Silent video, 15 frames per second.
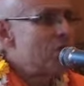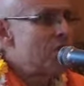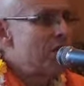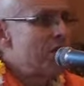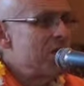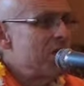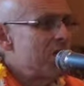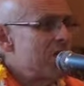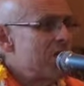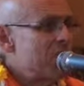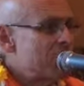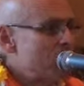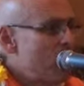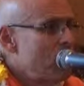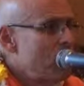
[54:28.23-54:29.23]
chanting
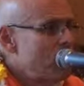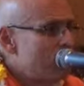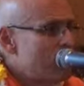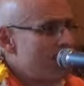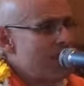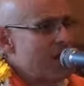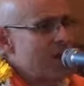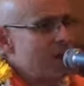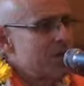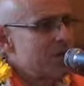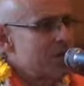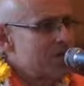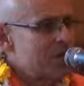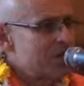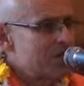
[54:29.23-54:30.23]
songs of
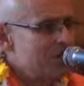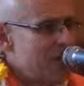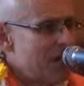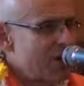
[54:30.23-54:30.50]
Narottamdas